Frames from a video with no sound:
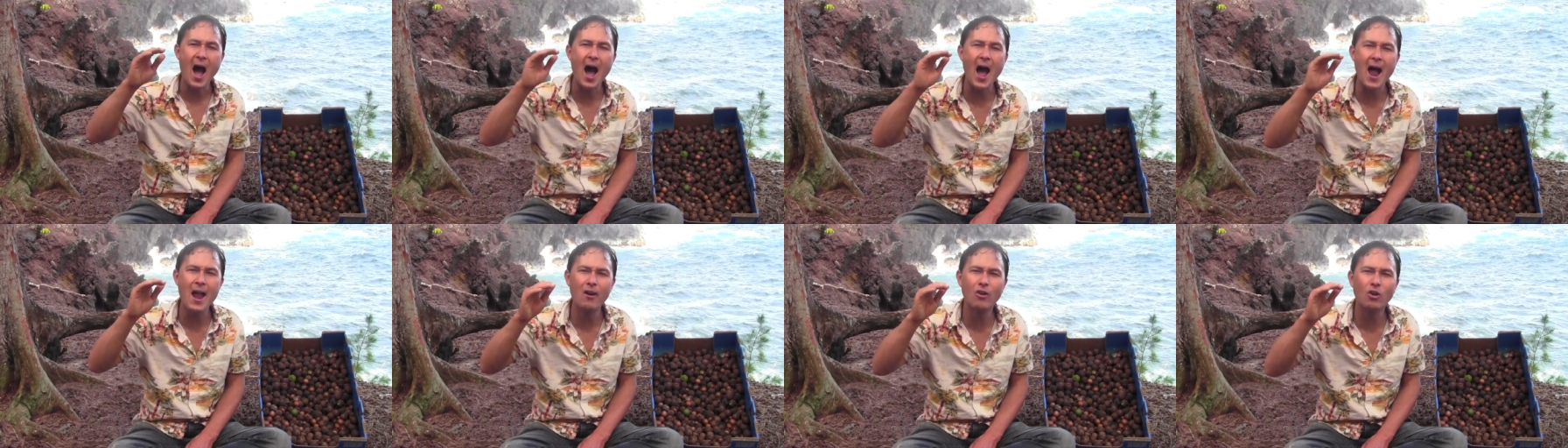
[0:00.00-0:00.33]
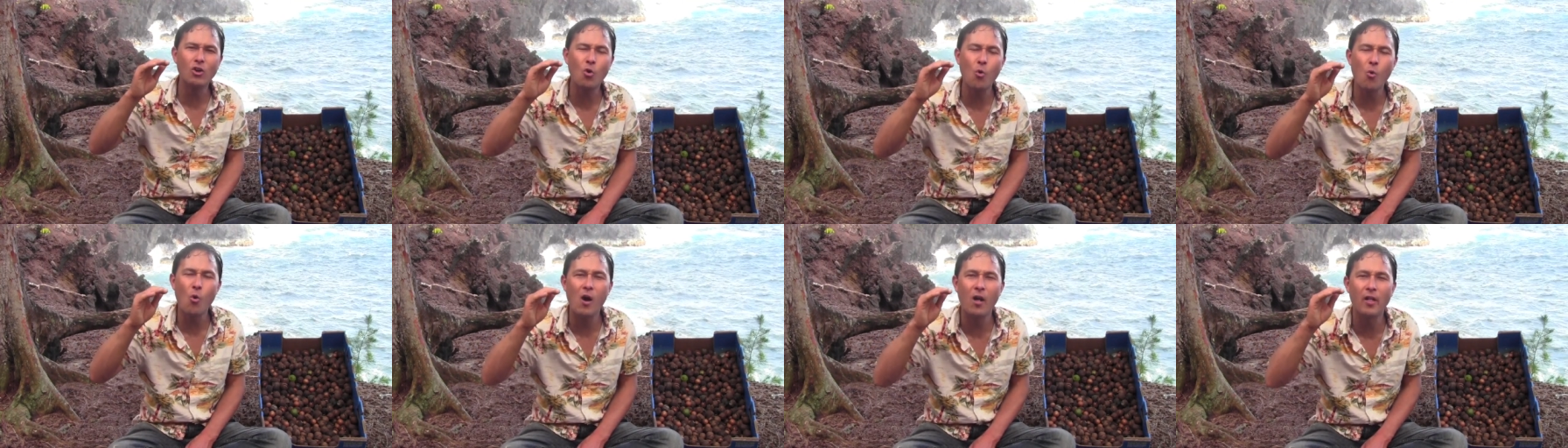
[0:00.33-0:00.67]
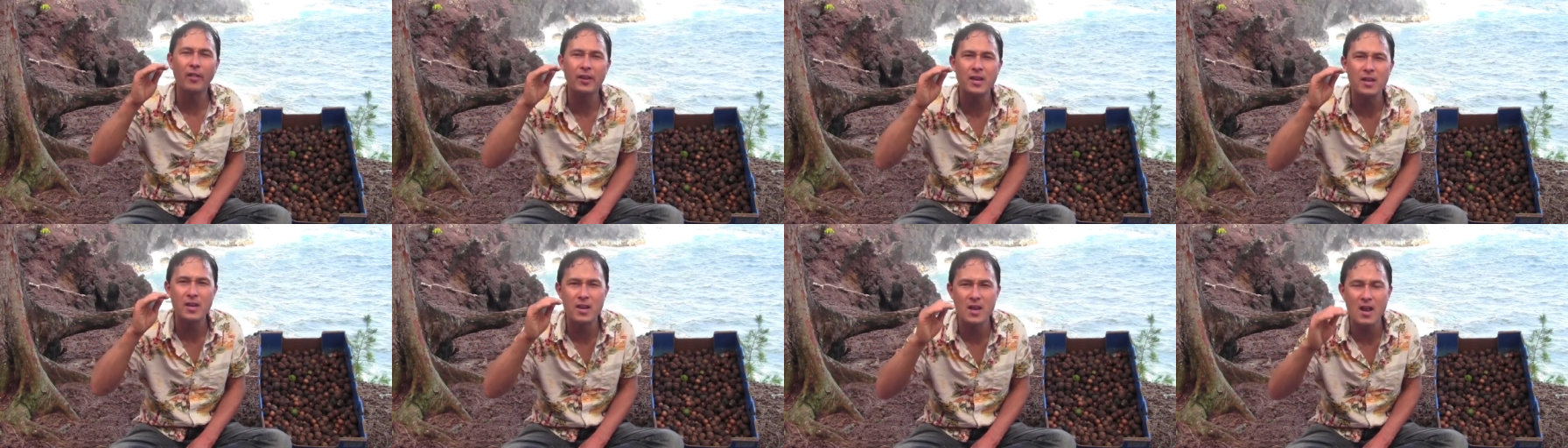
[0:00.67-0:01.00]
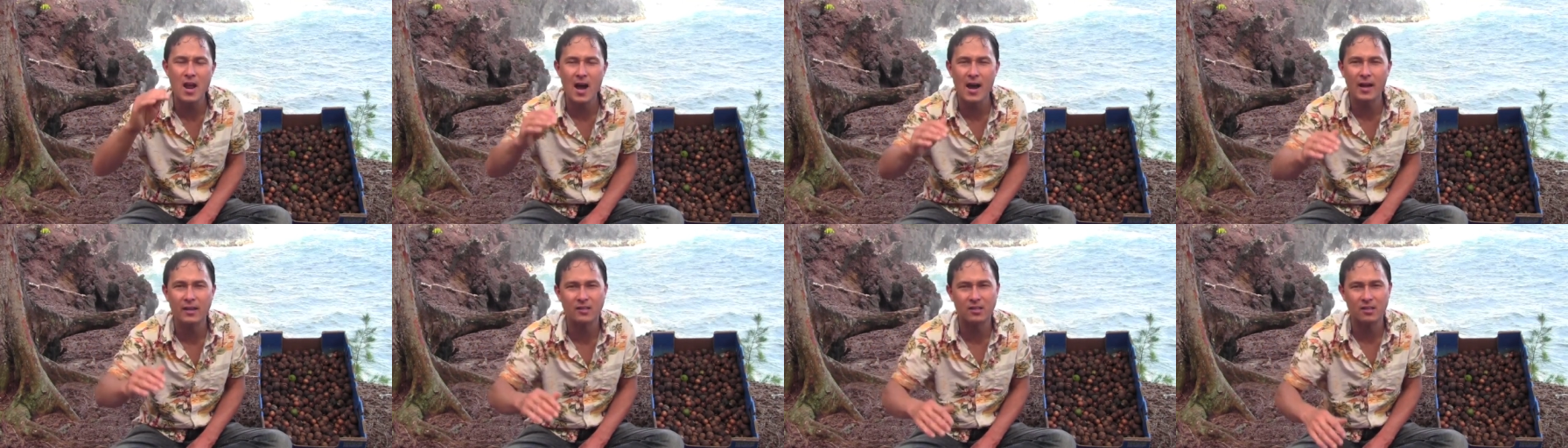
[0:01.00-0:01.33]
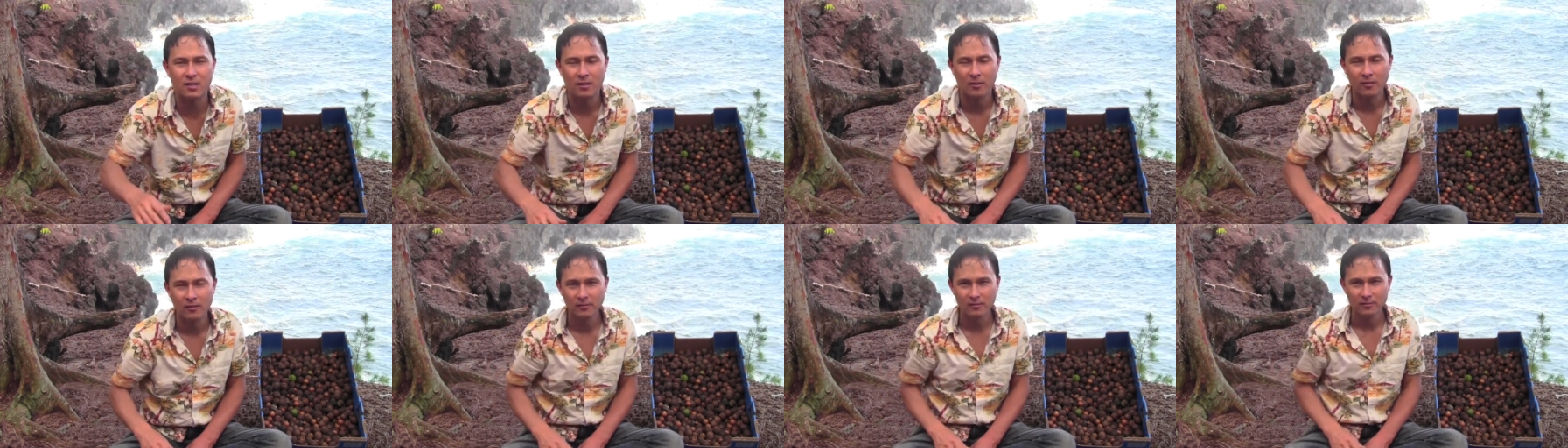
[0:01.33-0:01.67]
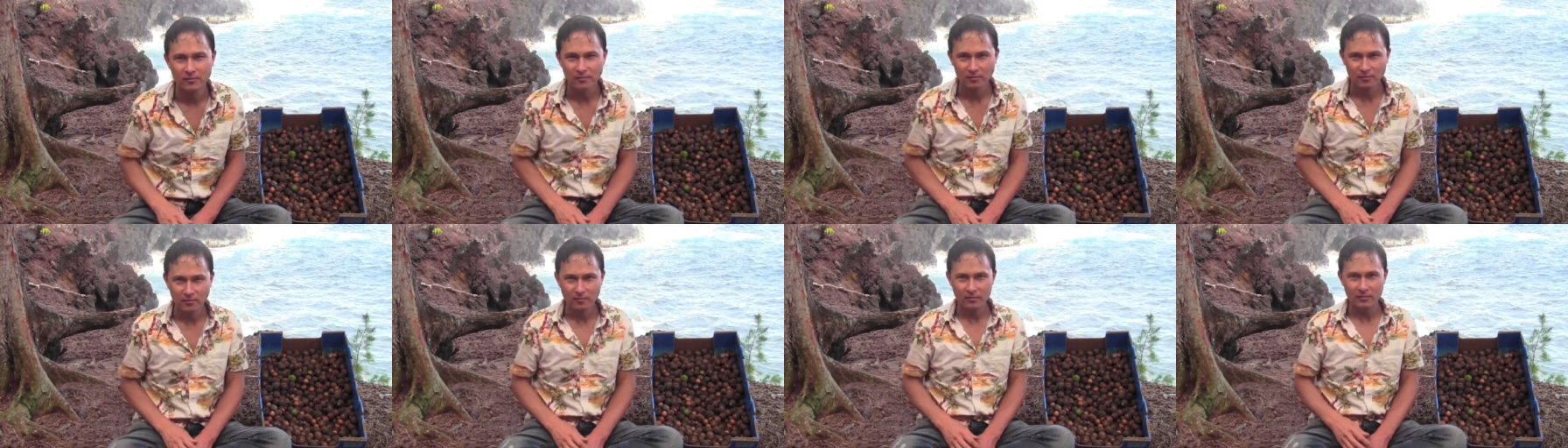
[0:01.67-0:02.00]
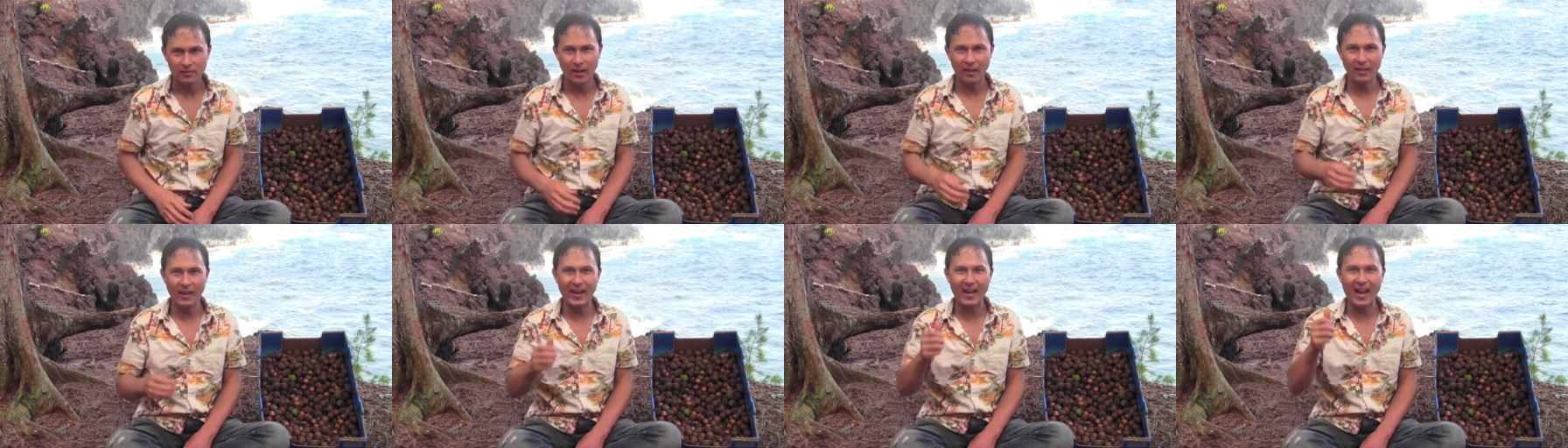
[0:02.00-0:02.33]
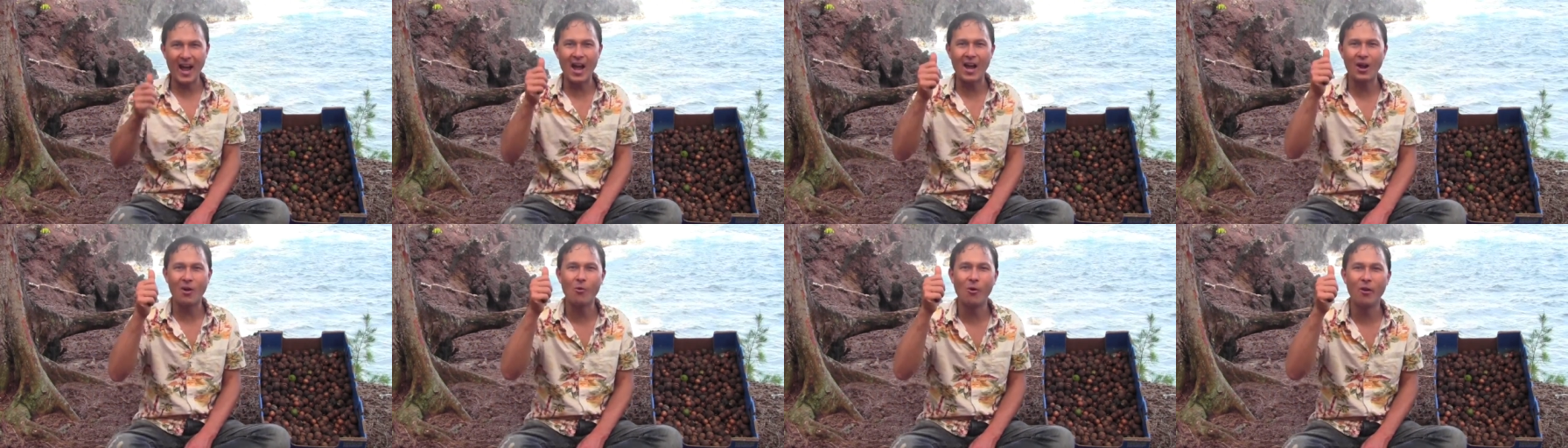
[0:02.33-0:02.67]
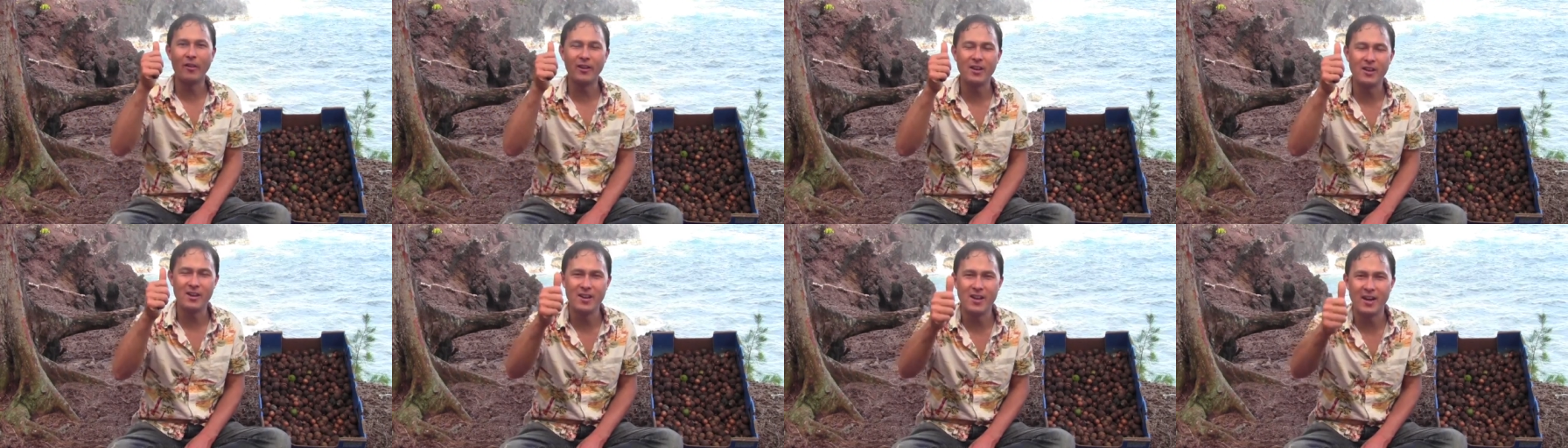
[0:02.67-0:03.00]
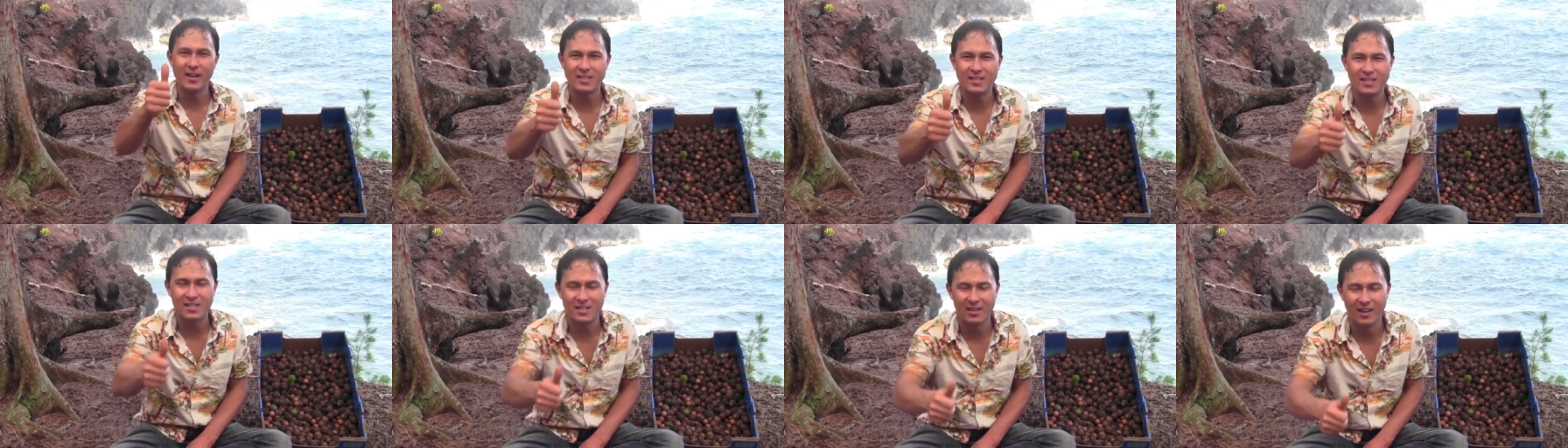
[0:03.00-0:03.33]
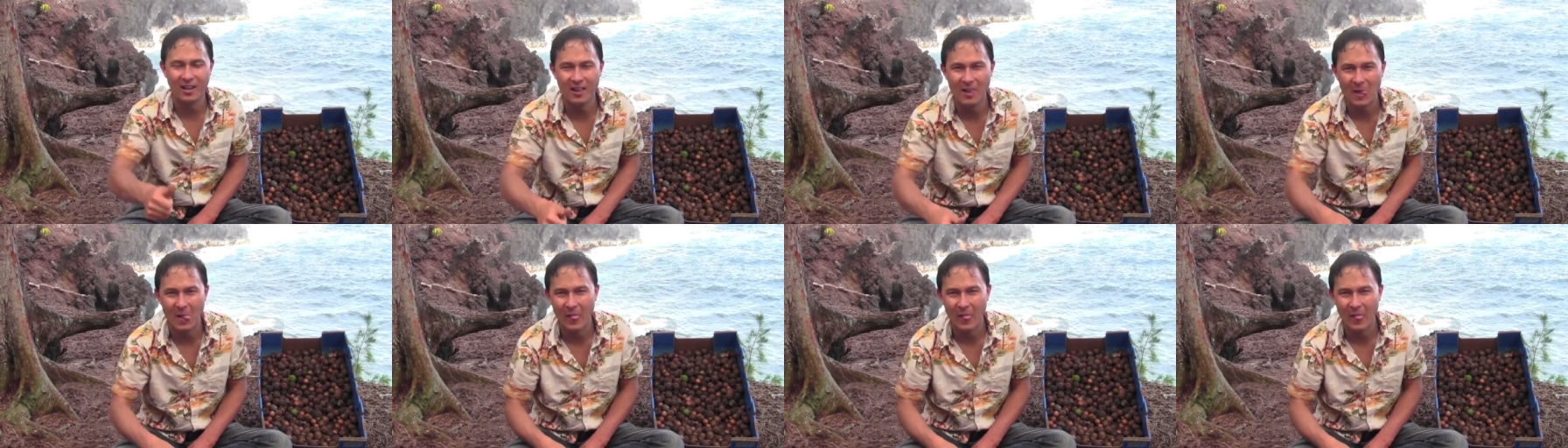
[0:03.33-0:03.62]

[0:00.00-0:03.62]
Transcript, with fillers: higher quality nut. I like high quality nuts.